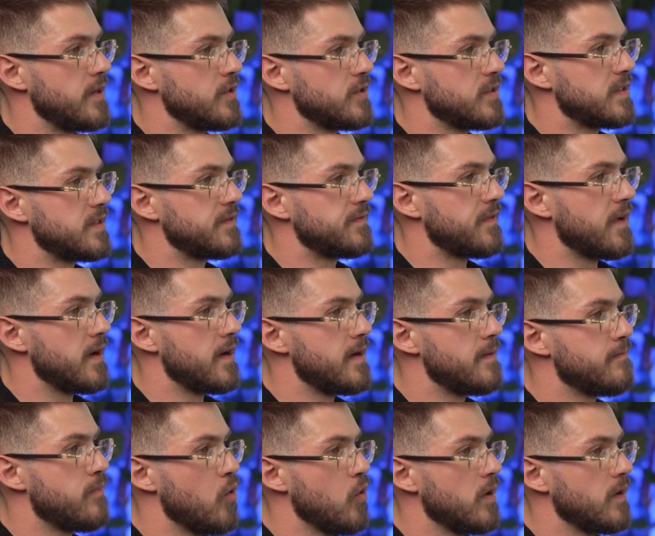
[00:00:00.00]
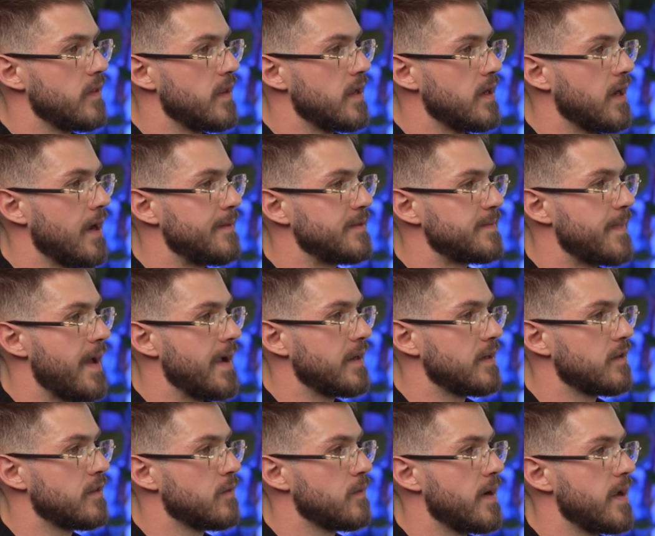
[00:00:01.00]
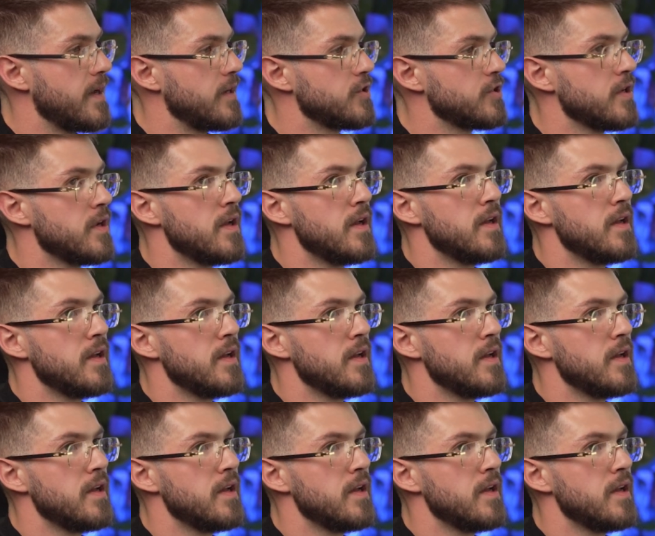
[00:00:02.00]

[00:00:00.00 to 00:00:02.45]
This is very important that it comes back into the range.